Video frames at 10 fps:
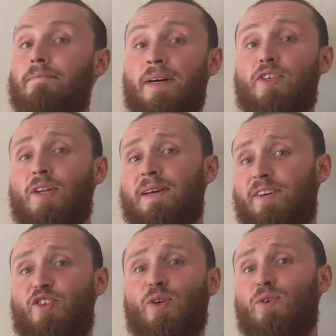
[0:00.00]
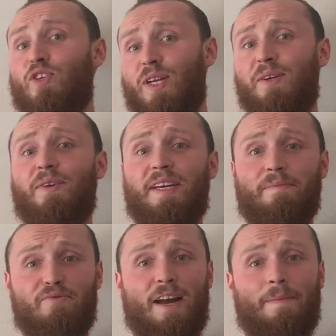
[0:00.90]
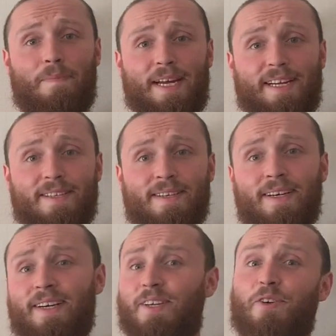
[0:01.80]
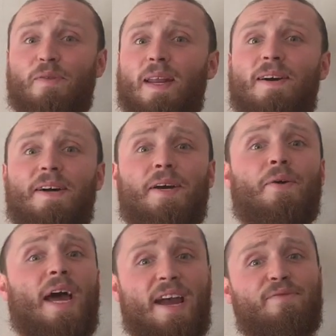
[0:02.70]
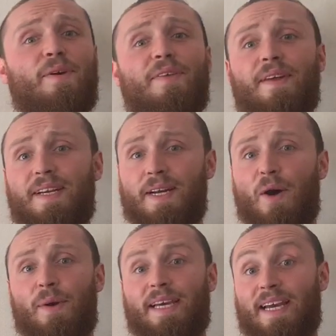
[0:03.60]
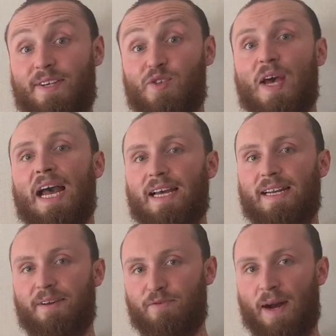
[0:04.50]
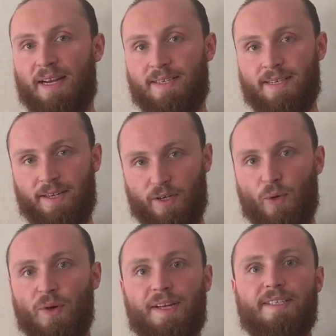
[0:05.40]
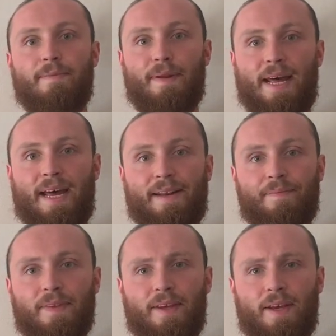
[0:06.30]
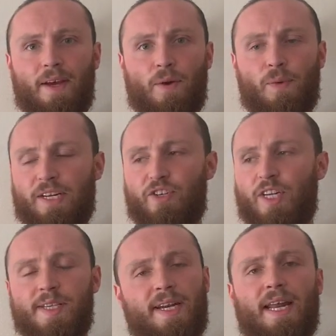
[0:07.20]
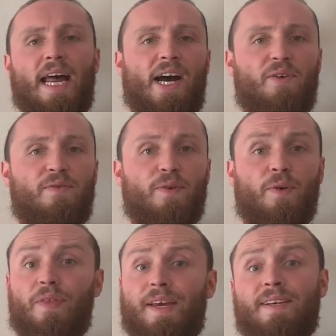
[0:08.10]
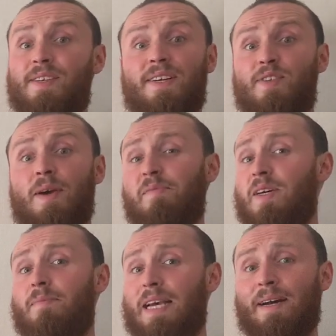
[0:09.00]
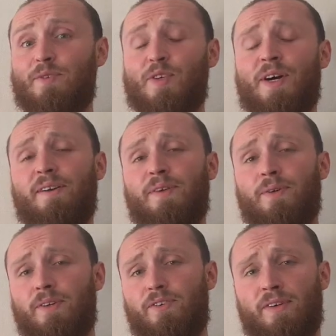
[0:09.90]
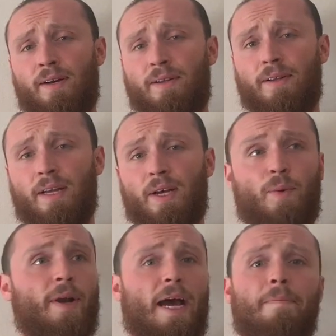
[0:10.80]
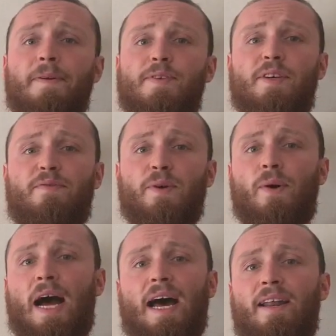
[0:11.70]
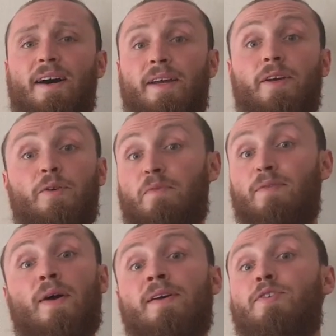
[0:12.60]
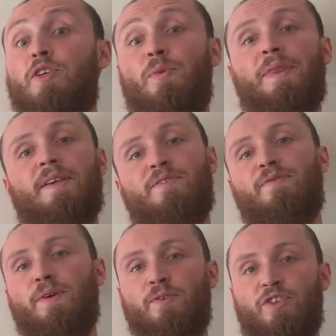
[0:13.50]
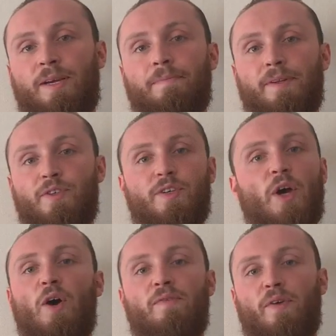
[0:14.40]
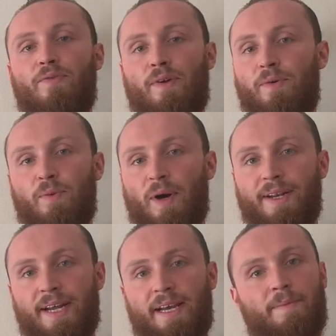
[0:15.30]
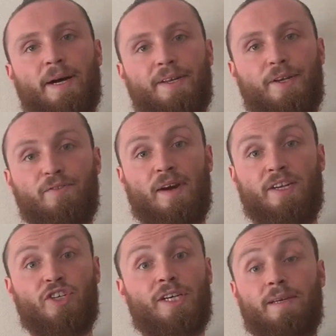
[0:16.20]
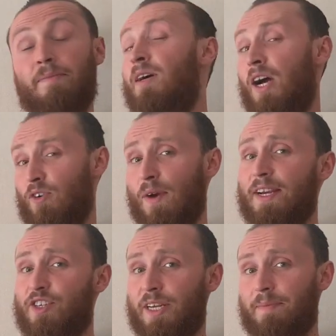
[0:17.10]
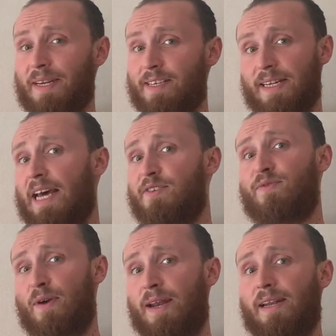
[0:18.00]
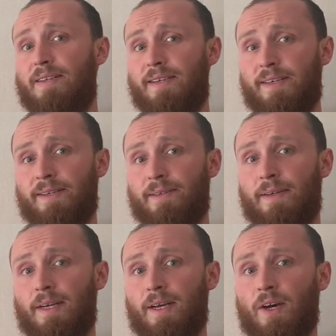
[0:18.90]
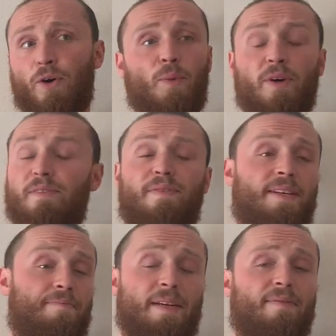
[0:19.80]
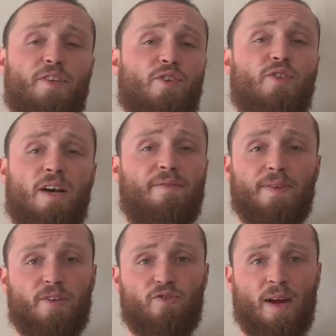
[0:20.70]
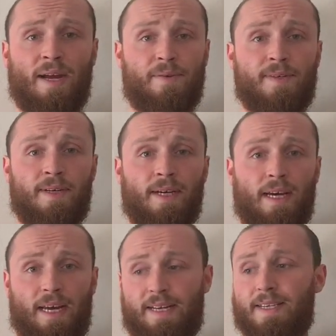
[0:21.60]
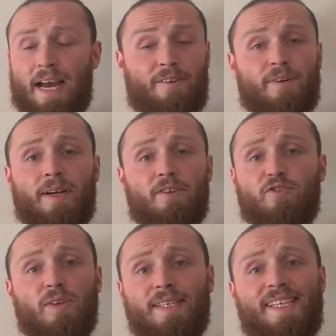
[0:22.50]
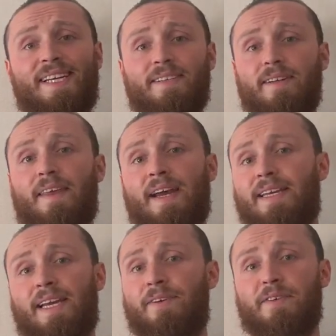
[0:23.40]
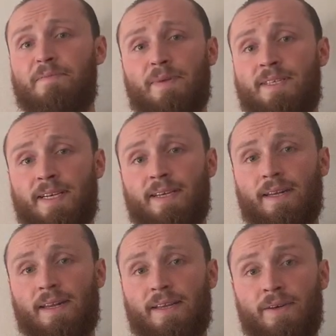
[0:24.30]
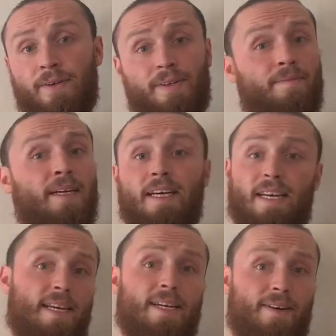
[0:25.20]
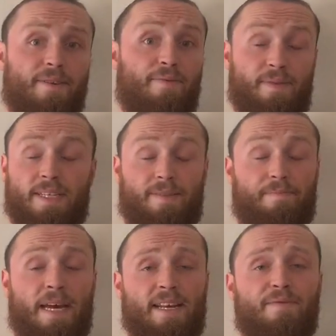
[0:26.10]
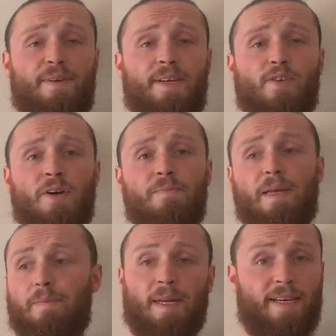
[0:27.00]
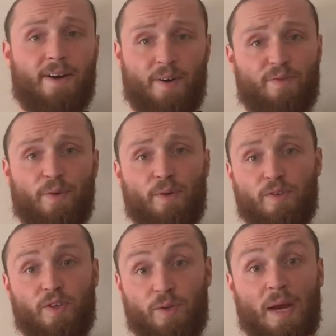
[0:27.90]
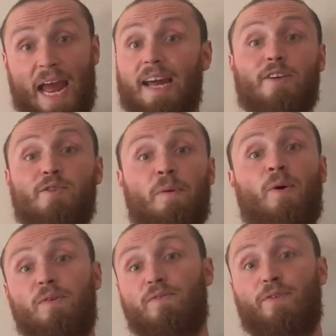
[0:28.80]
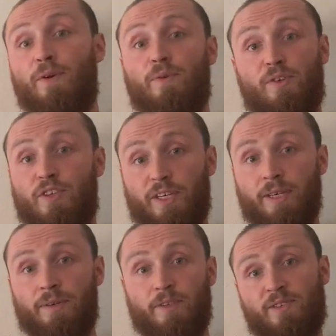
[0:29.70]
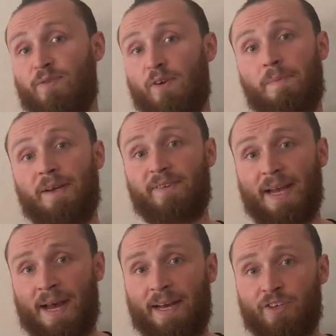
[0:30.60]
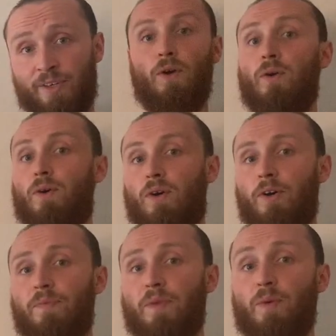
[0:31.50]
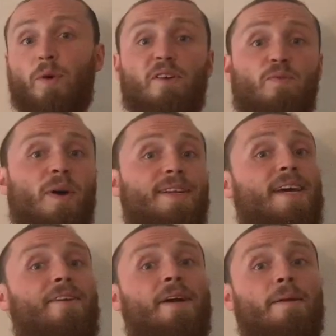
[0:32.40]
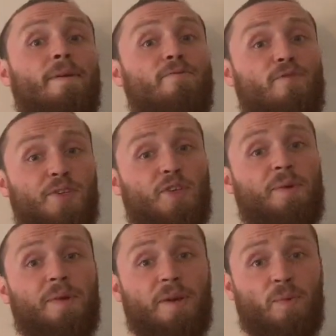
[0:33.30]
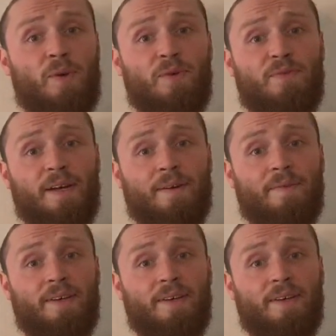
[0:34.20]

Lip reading: Much like George Clooney and Brad Pitt, you're relying on everything going exactly right and according to plan, which doesn't allow for things that are sometimes outside of your control. What happens if your ally who provides you with these food shipments is overthrown one day by a new regime, a regime that is less friendly to you? Or what if he even just suffers a drought and his agricultural yield that year isn't particularly good and he can barely feed his own people, he can't afford to export food to you just for a bit of cash? Or what if one day you get a bit risky with your warfare?